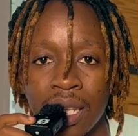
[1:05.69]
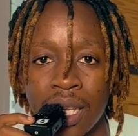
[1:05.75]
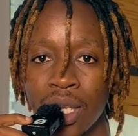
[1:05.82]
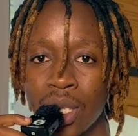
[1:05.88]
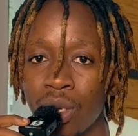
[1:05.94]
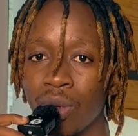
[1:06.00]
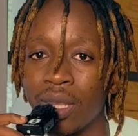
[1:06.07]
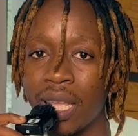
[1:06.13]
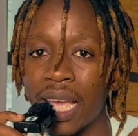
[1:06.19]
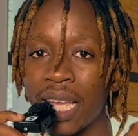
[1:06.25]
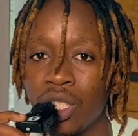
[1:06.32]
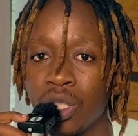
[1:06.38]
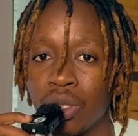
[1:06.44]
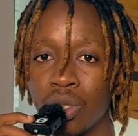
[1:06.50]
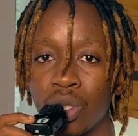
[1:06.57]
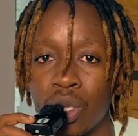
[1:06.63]
you know, they hit
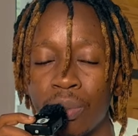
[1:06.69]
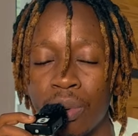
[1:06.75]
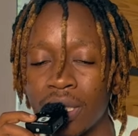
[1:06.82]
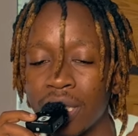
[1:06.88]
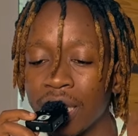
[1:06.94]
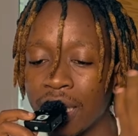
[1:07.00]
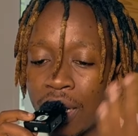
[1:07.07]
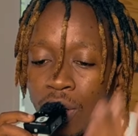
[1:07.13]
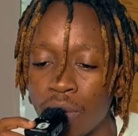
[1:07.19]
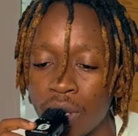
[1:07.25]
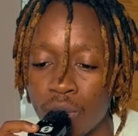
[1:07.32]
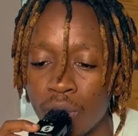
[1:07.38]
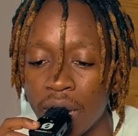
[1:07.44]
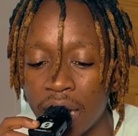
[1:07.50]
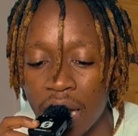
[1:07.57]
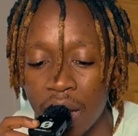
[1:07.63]
your stop loss, and then when you
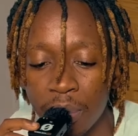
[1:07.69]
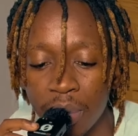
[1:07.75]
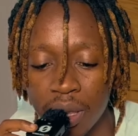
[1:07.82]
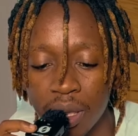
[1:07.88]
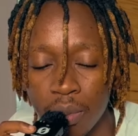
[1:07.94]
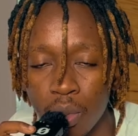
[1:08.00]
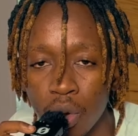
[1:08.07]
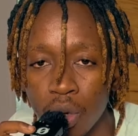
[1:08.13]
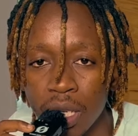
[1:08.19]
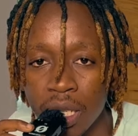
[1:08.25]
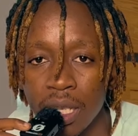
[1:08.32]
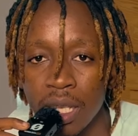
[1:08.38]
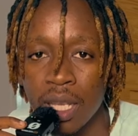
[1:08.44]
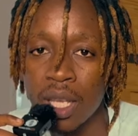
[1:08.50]
wake up in the morning,